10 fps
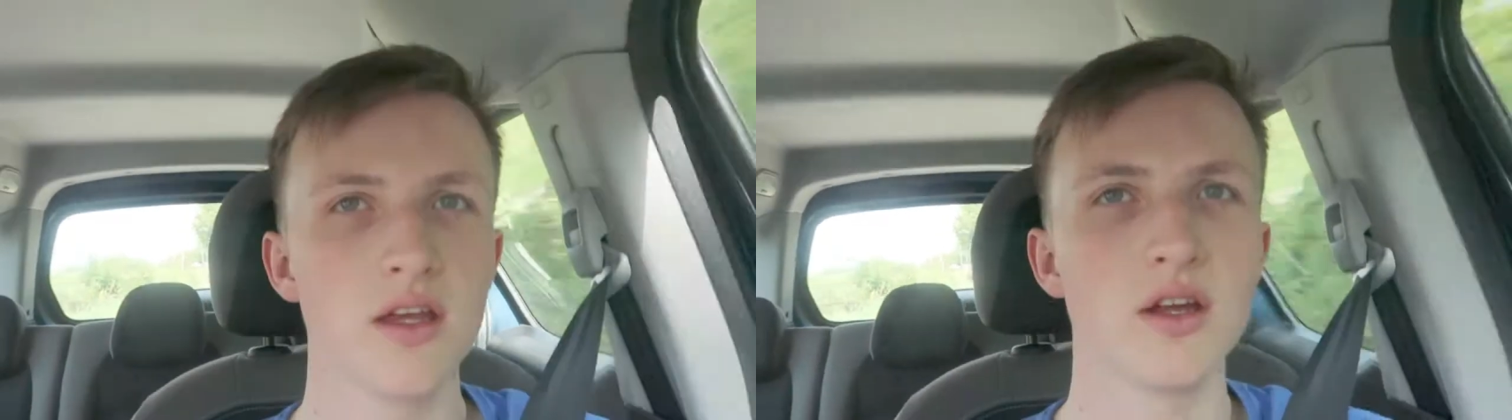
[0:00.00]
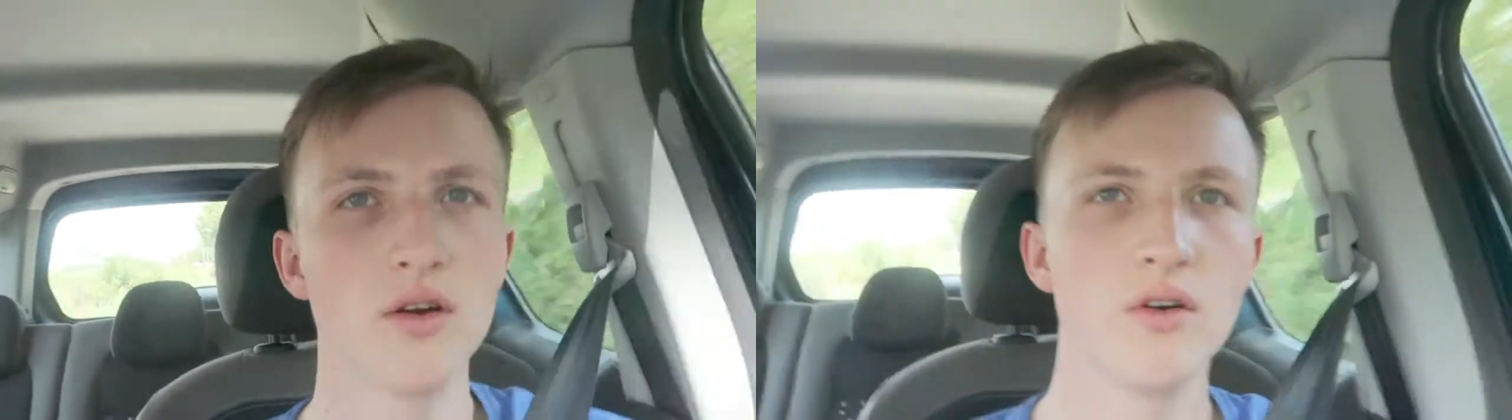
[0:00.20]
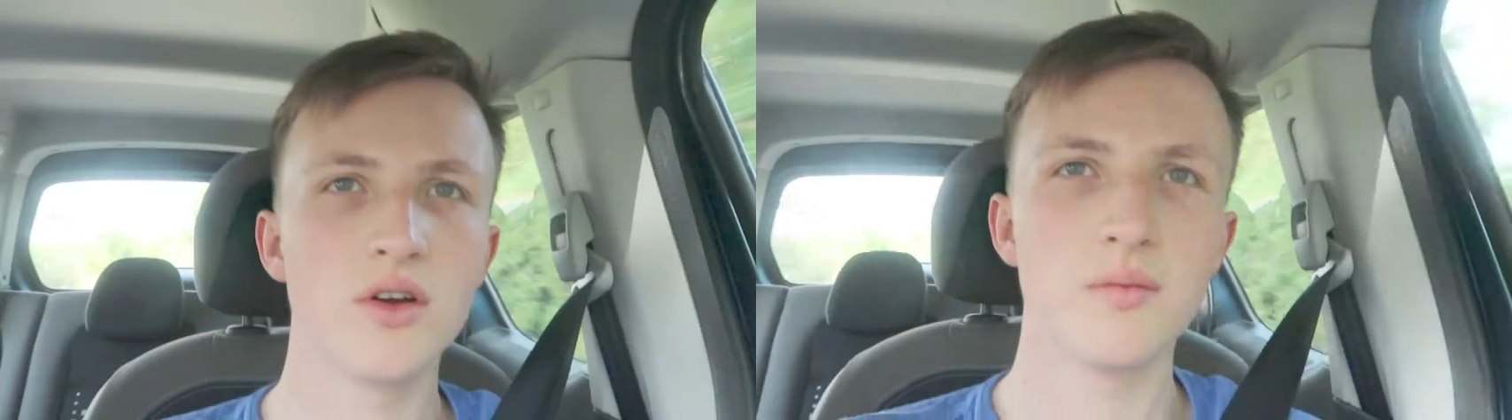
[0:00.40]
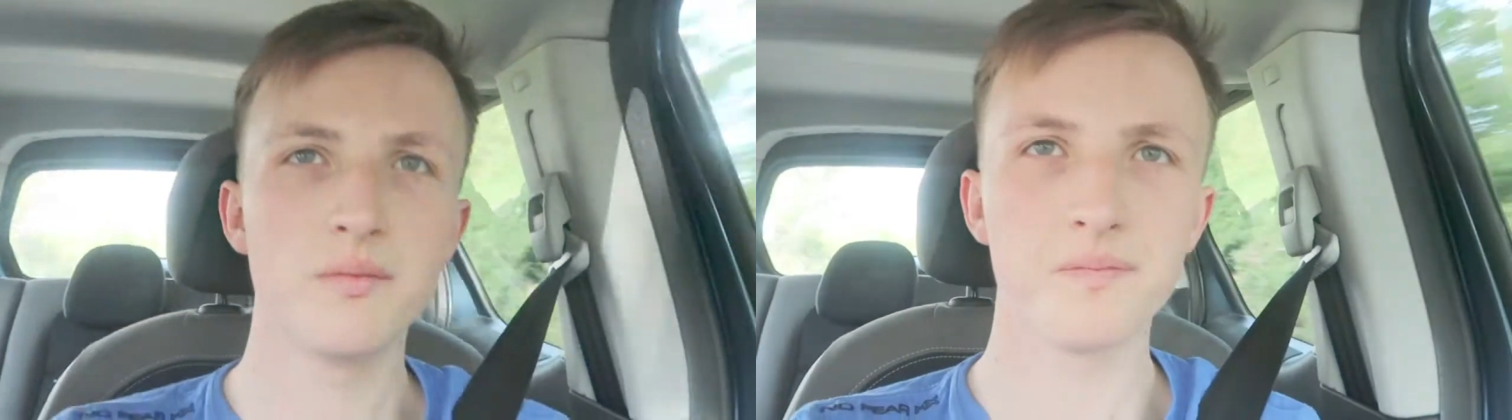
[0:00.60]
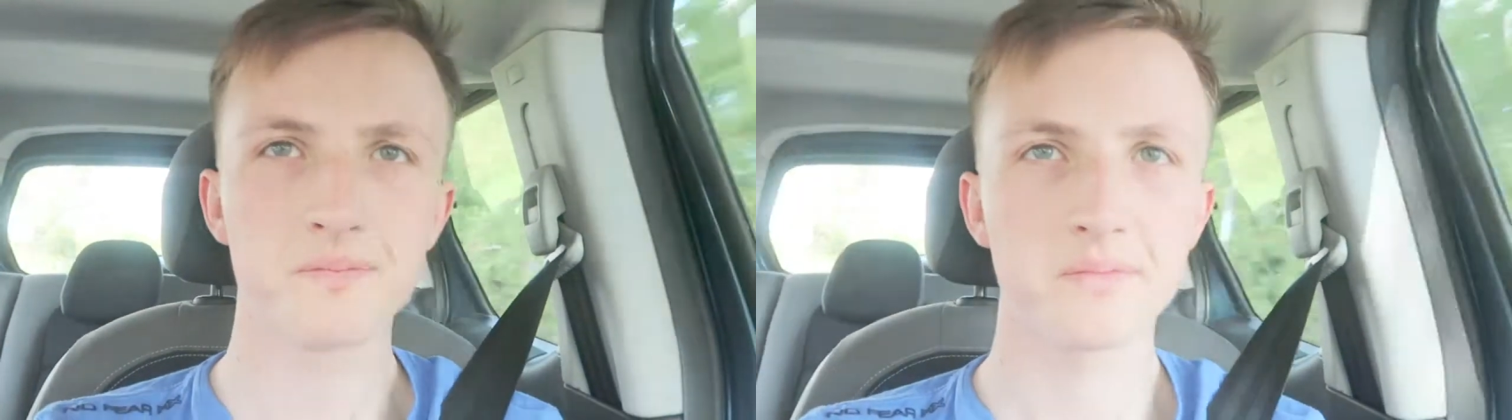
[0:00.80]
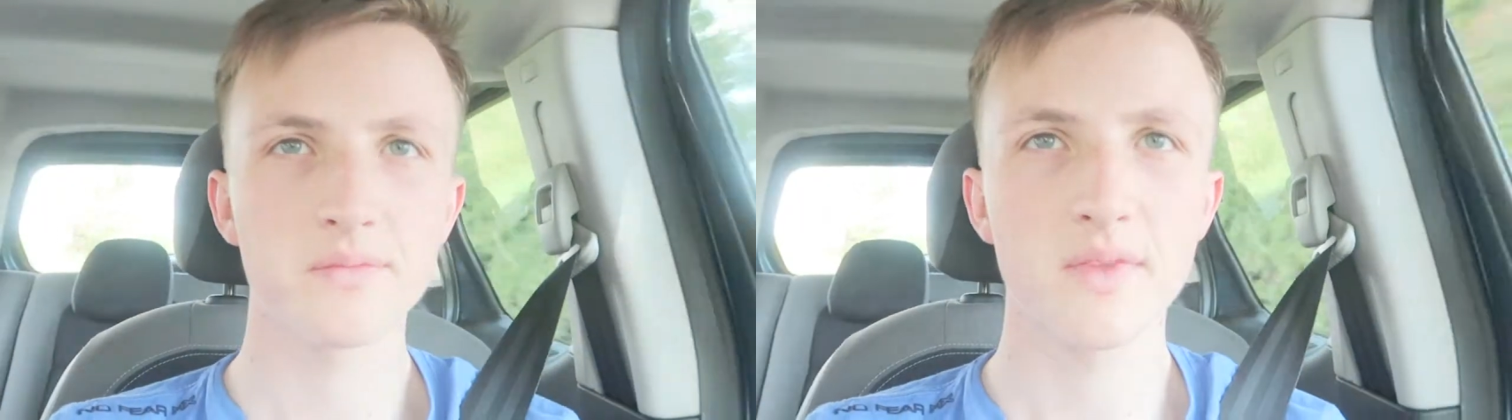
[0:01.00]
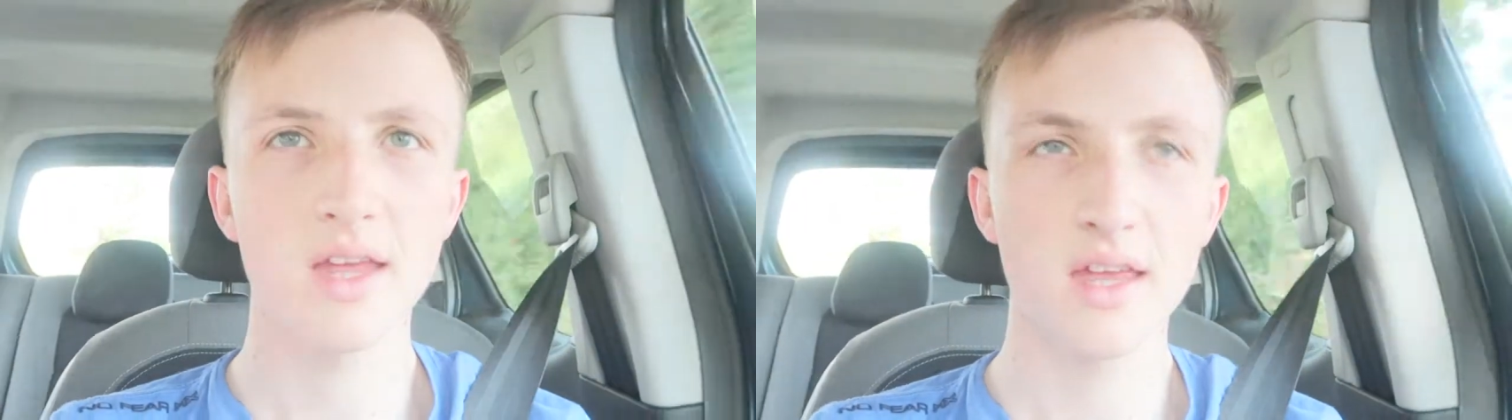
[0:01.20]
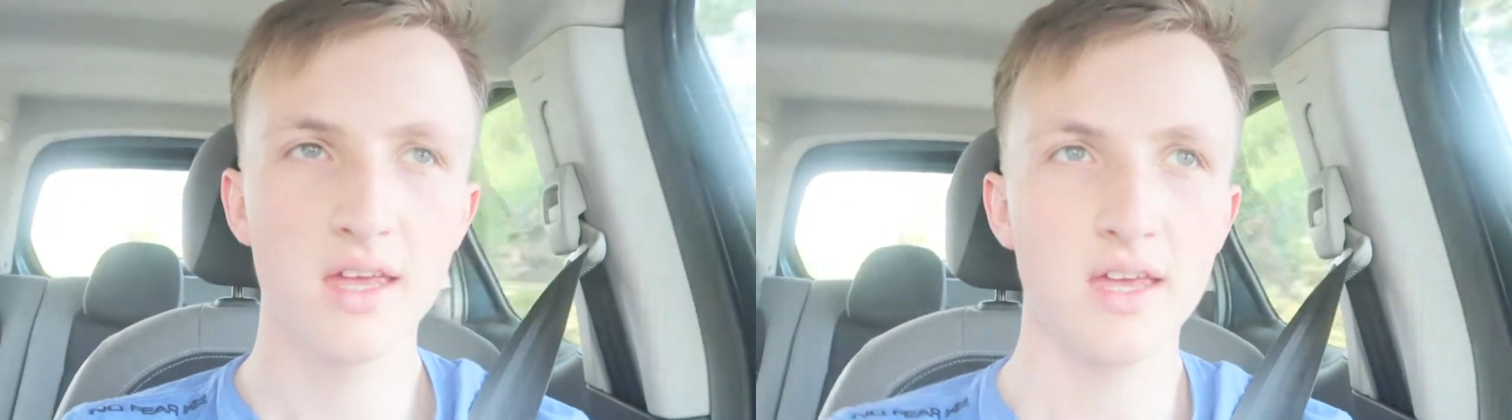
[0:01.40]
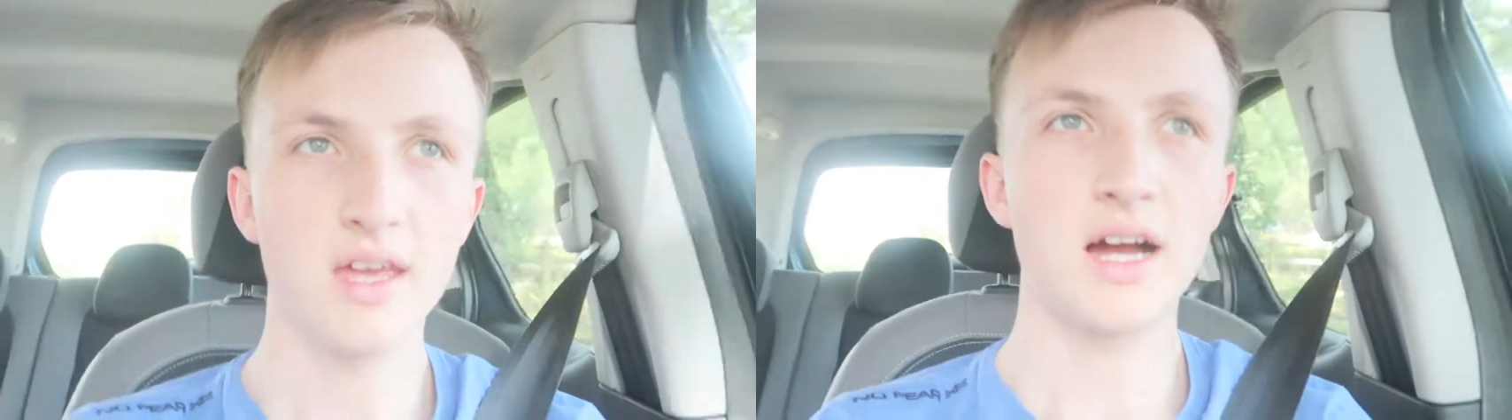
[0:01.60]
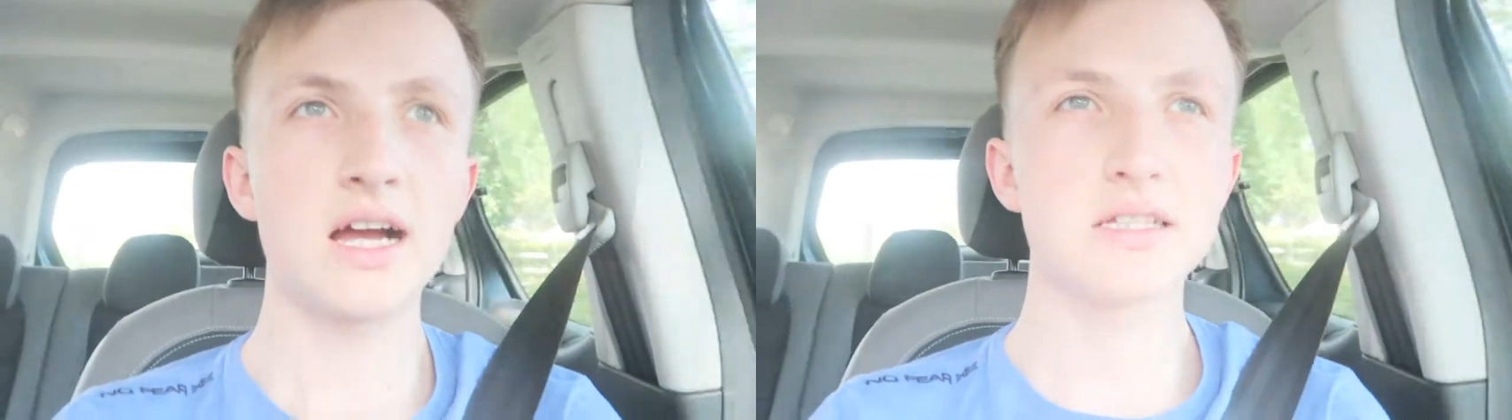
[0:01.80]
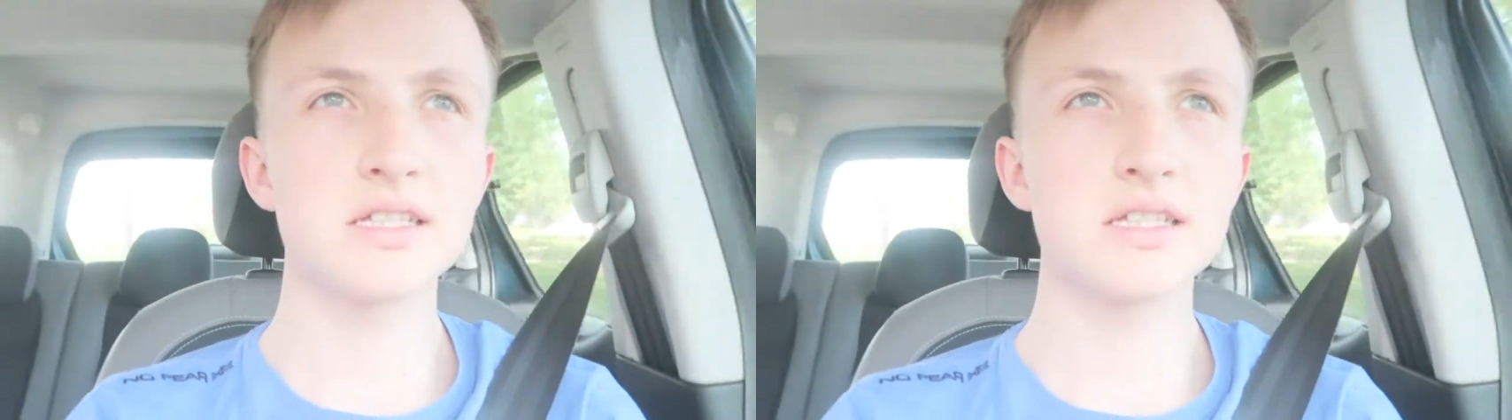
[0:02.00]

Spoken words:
You know, I